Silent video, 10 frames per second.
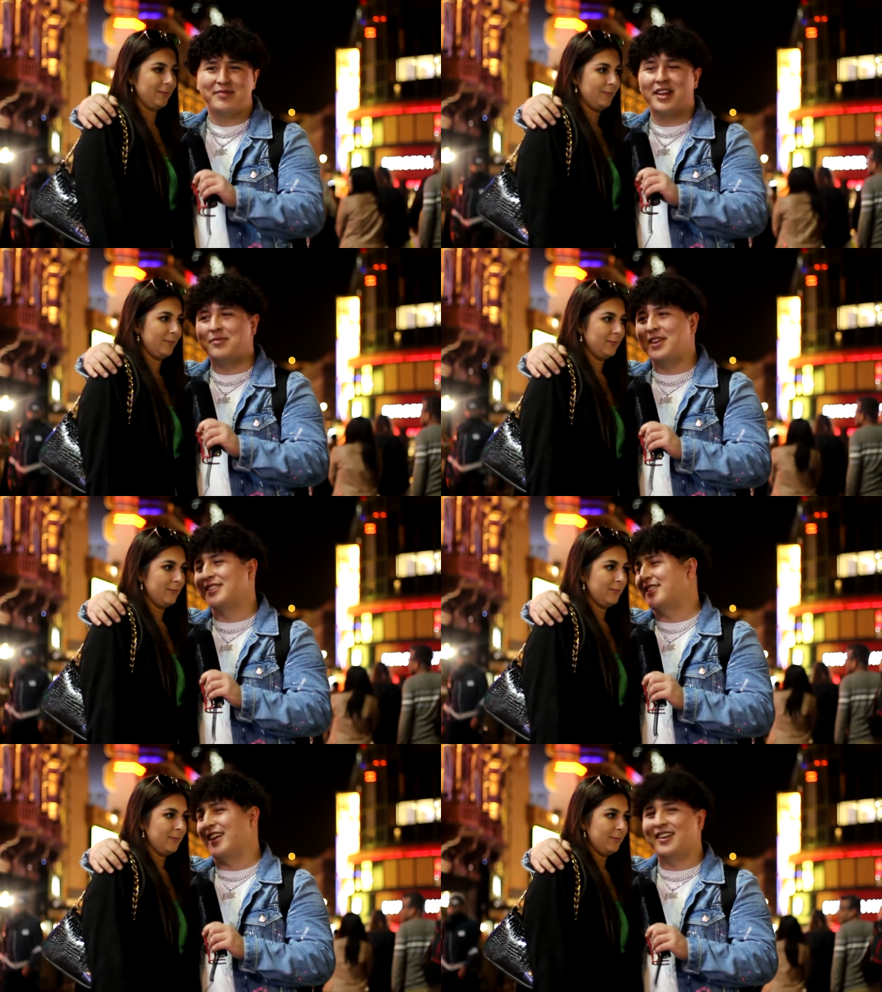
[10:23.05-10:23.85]
Speaker 1: That
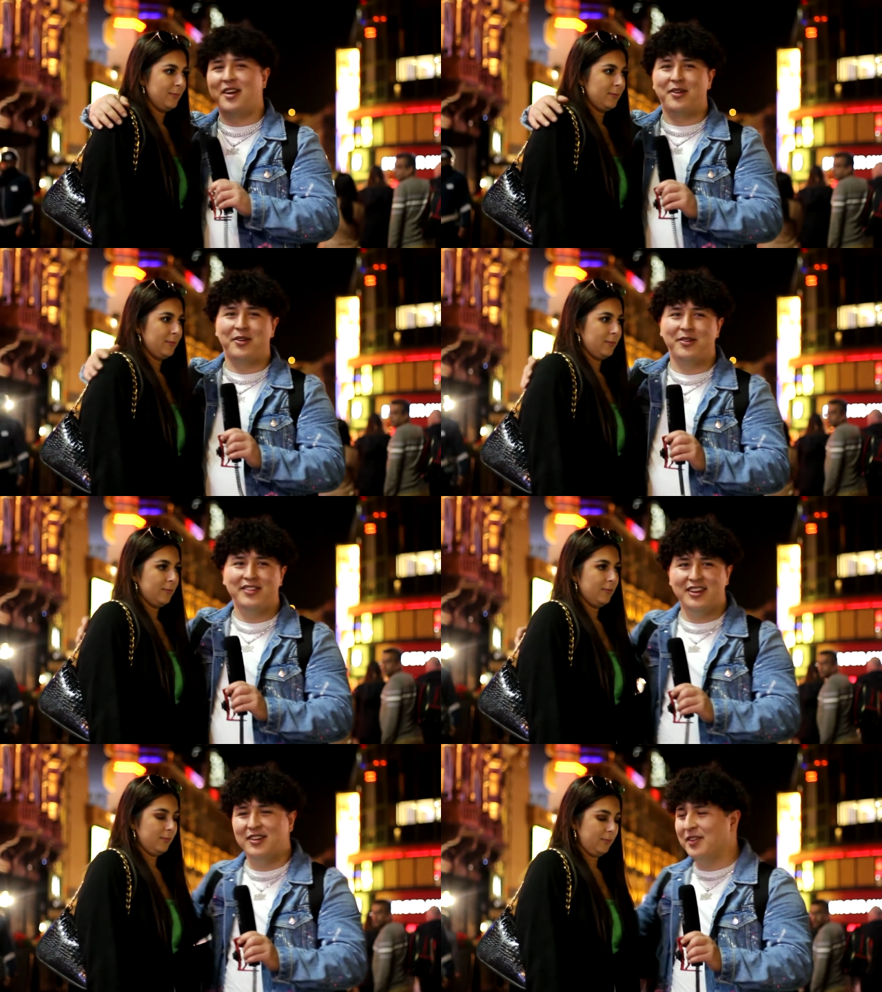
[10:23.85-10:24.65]
means like, I don't
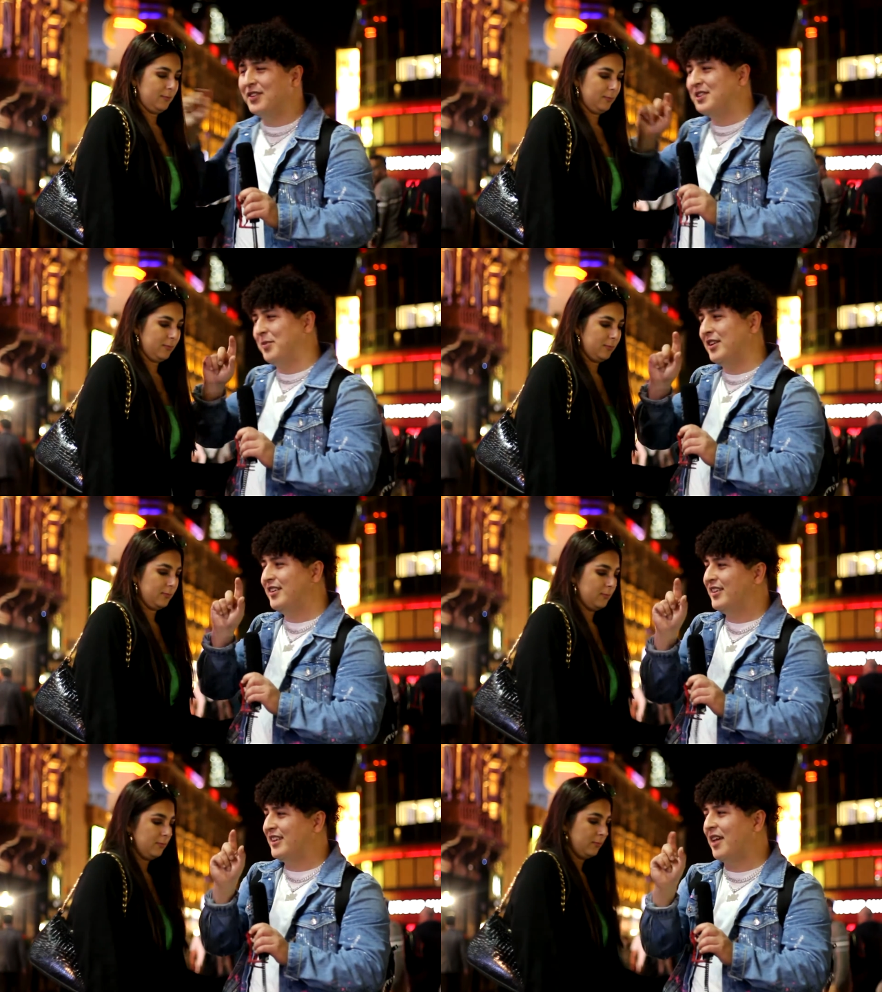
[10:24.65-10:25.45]
know, you know the vitamin?
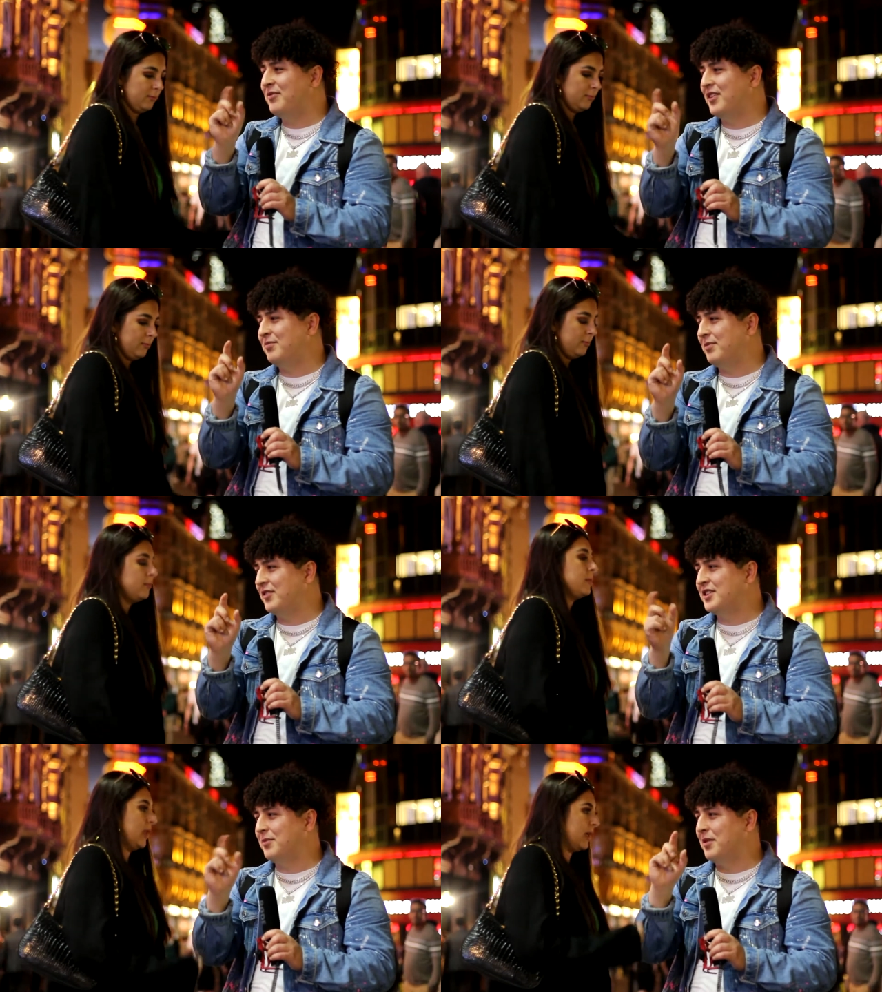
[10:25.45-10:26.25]
Like v
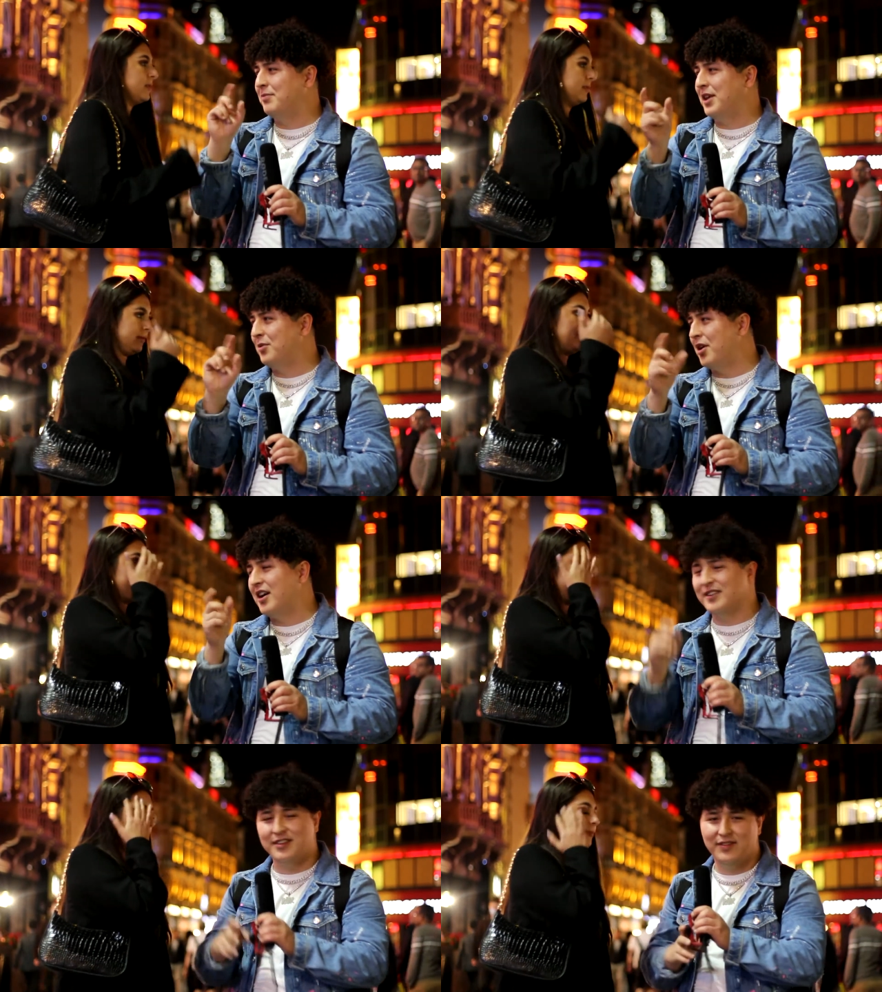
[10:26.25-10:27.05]
vitamin yeah.
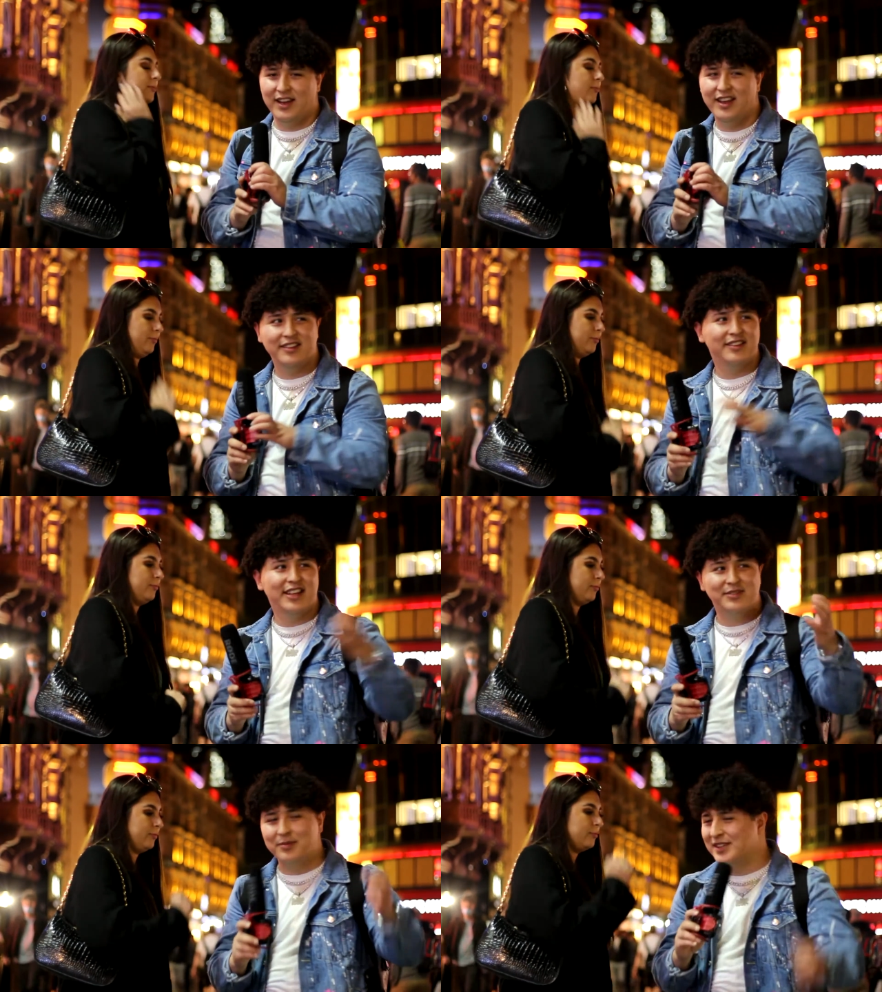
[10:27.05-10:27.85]
B1, stuff like that.
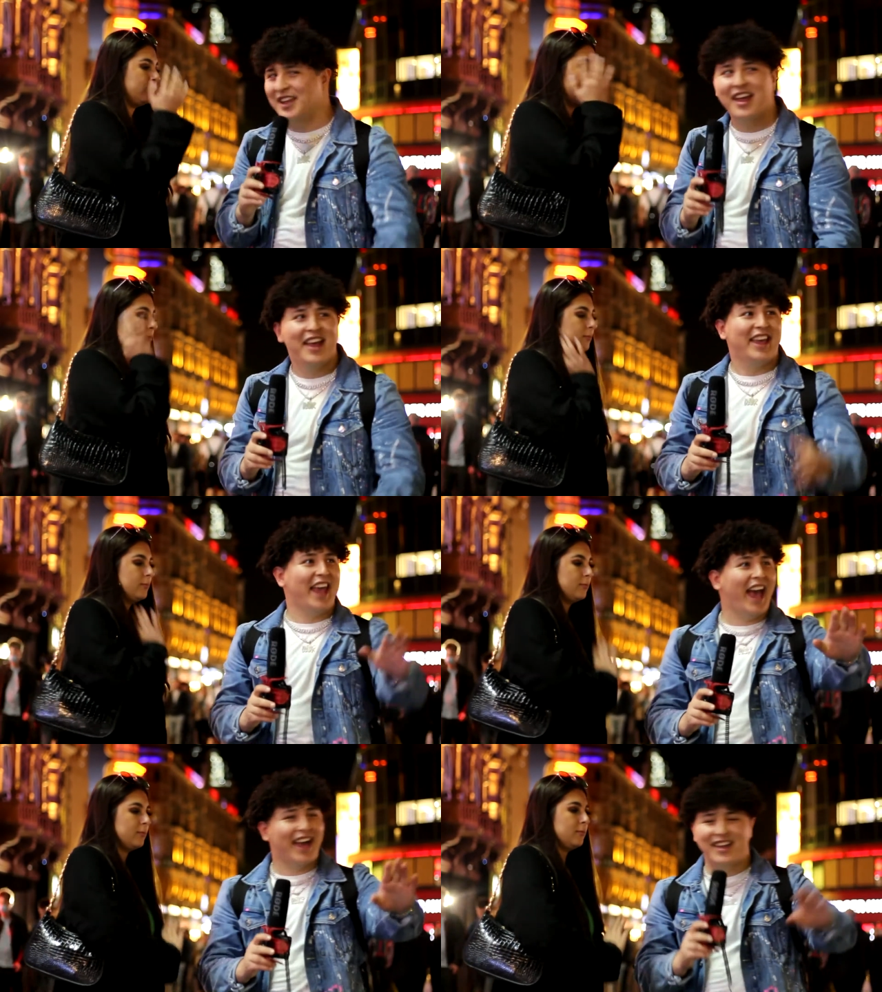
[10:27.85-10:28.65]
That's what it means.
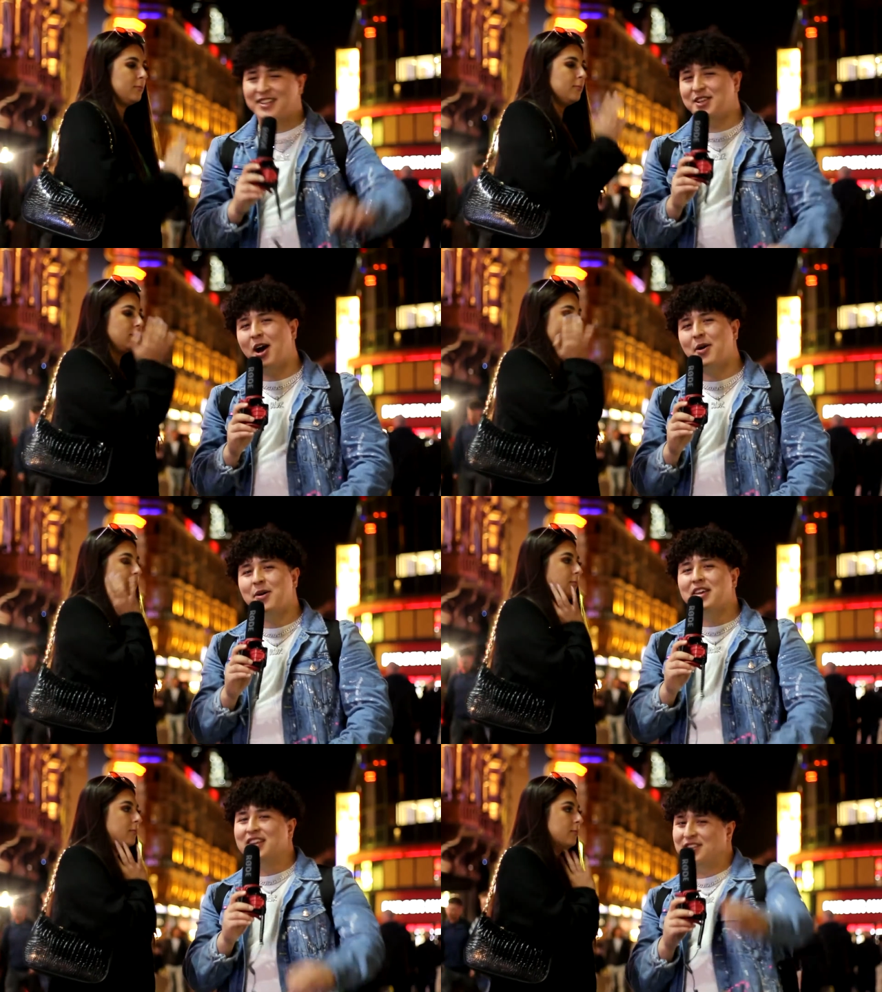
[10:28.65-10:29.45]
Yeah, so
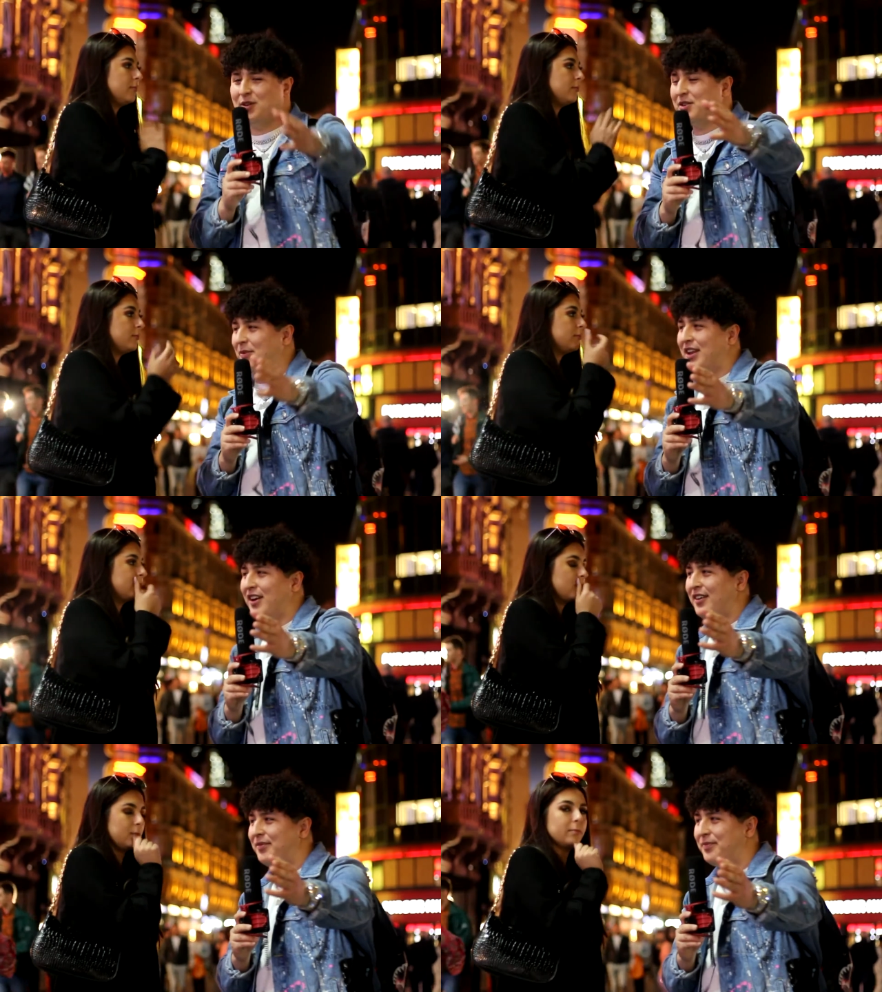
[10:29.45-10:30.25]
social media,